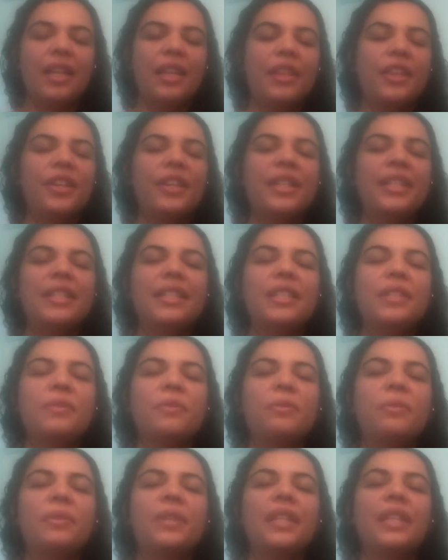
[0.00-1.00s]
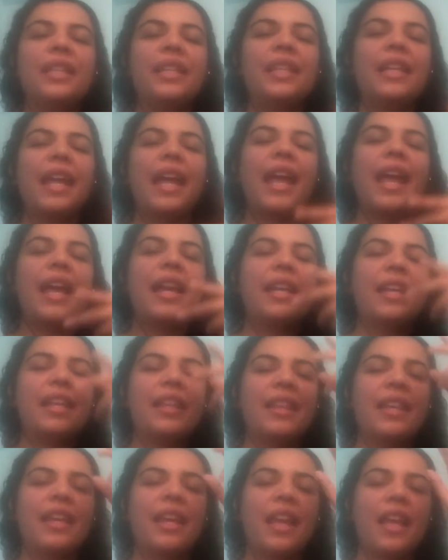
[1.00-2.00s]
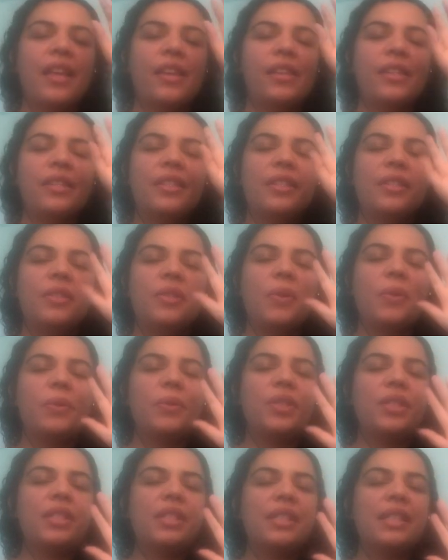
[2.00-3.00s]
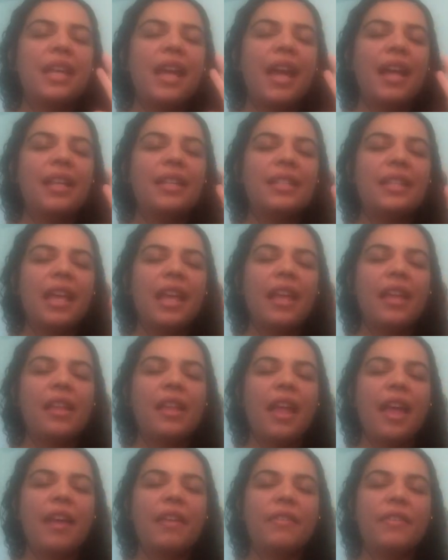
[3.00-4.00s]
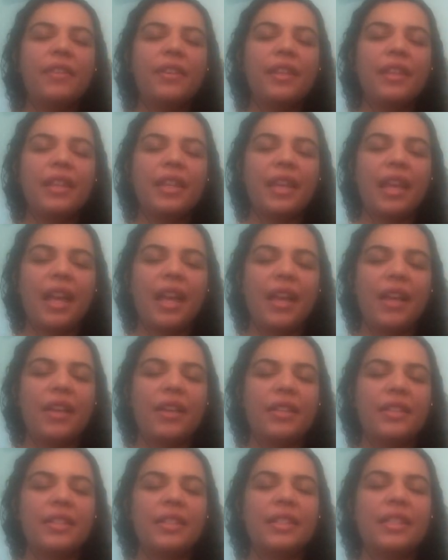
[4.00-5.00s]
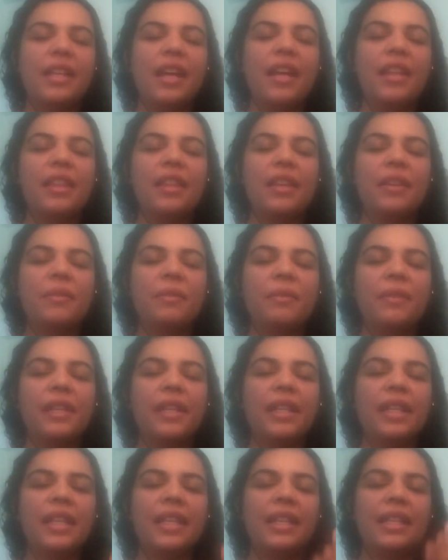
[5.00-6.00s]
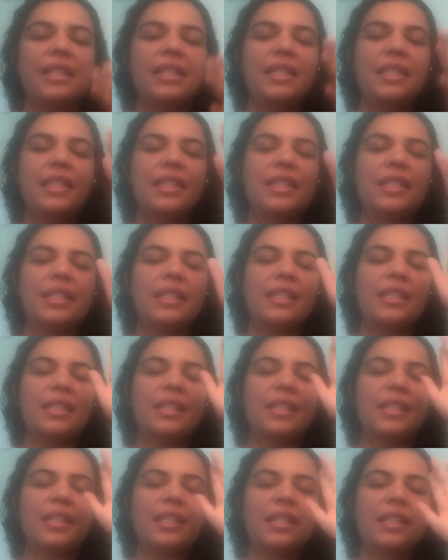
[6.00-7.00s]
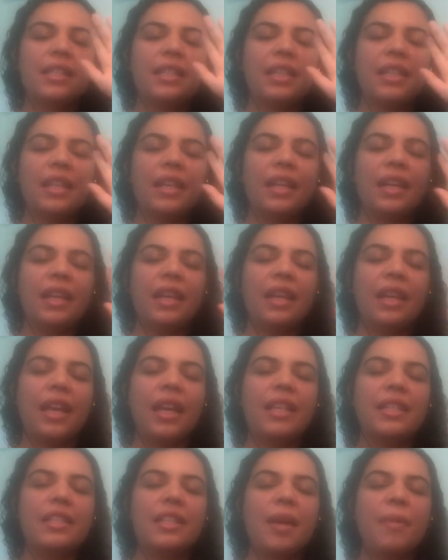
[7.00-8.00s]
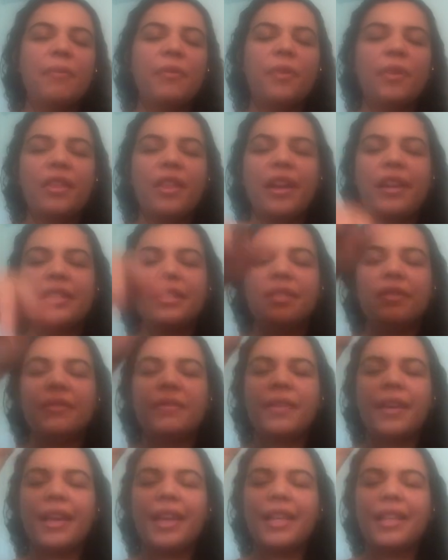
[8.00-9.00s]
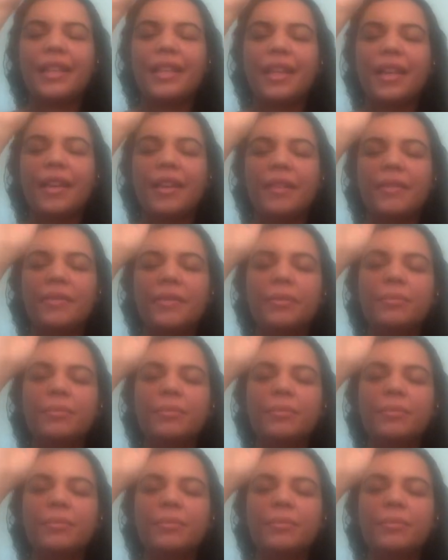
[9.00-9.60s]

There isn't really anything else, so just exhale everything else. Nothing really exists except for that divine love.